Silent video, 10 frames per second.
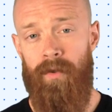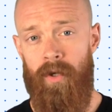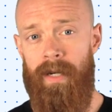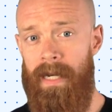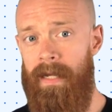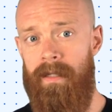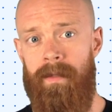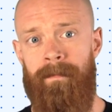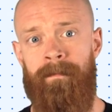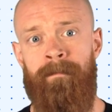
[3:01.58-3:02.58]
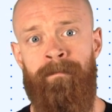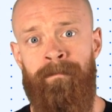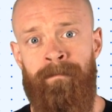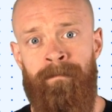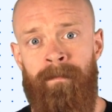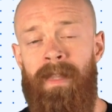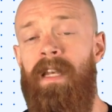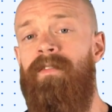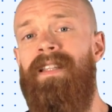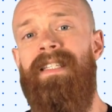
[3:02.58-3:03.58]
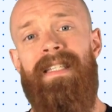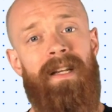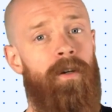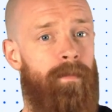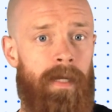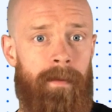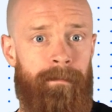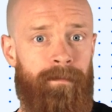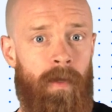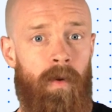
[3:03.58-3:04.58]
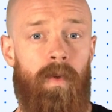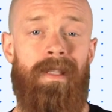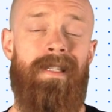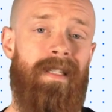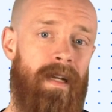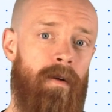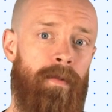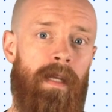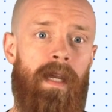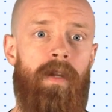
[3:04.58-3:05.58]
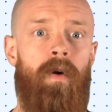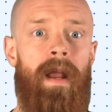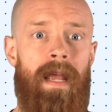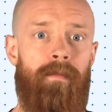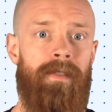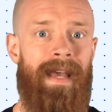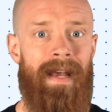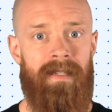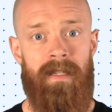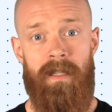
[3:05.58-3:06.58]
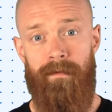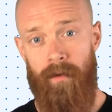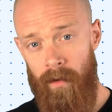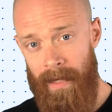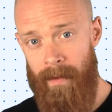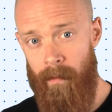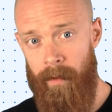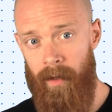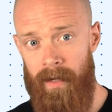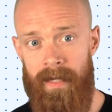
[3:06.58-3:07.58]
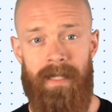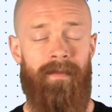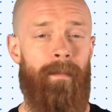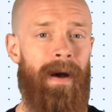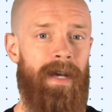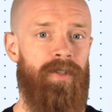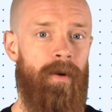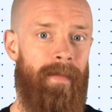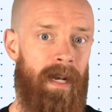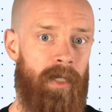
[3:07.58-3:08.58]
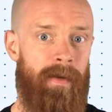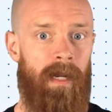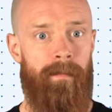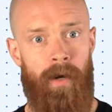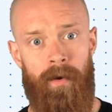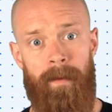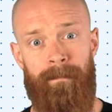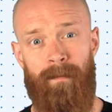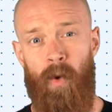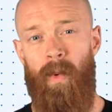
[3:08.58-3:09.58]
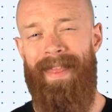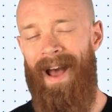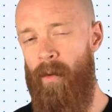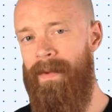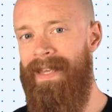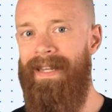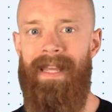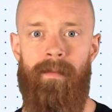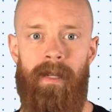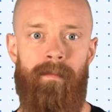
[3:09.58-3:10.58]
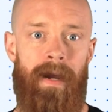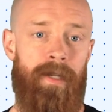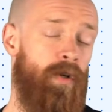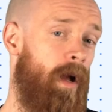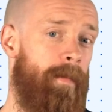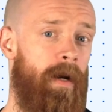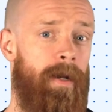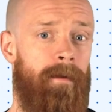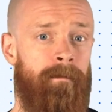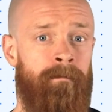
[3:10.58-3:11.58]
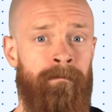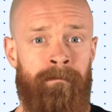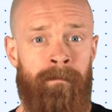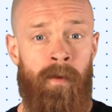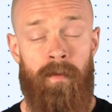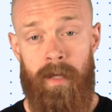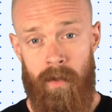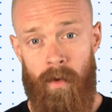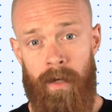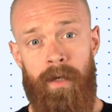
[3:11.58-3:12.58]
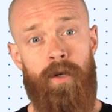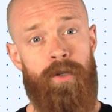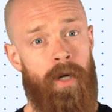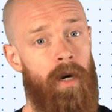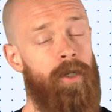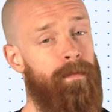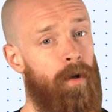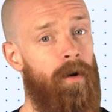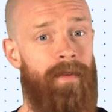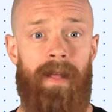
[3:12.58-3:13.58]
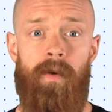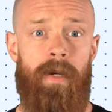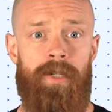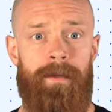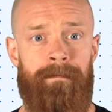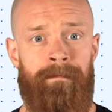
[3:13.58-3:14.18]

for 30 days. Then you've got the standard plan. With the standard plan, you're able to access the full capabilities of the posture management component without being inhibited by a trial period. For this one, you're charged per evaluation.